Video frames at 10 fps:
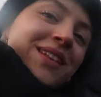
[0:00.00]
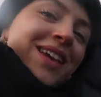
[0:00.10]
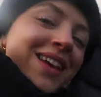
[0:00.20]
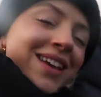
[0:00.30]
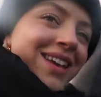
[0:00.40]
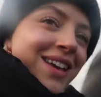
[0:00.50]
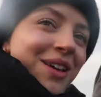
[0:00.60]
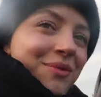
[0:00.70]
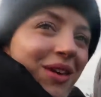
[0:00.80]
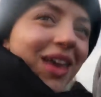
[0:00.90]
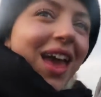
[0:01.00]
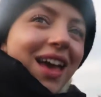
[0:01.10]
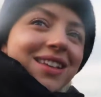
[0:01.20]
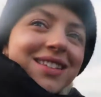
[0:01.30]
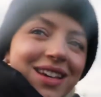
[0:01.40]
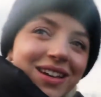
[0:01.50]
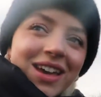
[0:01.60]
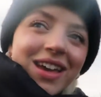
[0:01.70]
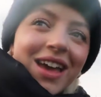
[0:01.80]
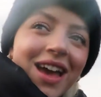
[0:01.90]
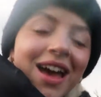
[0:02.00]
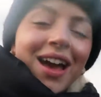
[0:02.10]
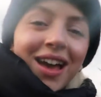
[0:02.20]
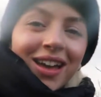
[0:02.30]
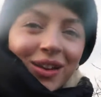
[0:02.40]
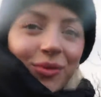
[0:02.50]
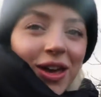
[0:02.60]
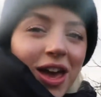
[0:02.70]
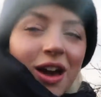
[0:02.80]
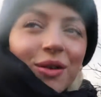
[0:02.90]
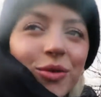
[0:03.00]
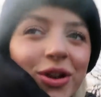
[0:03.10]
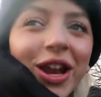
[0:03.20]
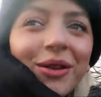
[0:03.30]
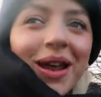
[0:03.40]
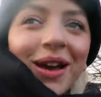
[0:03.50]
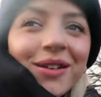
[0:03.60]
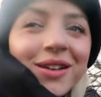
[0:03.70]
Petal. But yeah, so we are walking home now